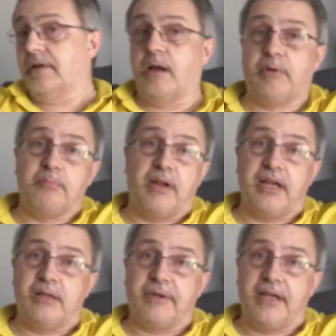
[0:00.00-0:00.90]
I've been
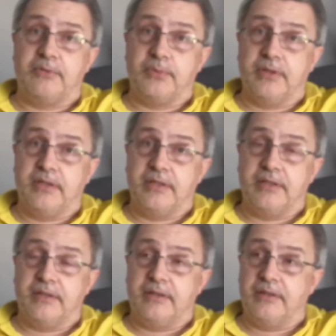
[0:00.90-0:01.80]
playing about
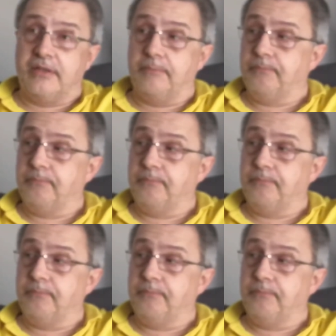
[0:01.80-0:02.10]
with,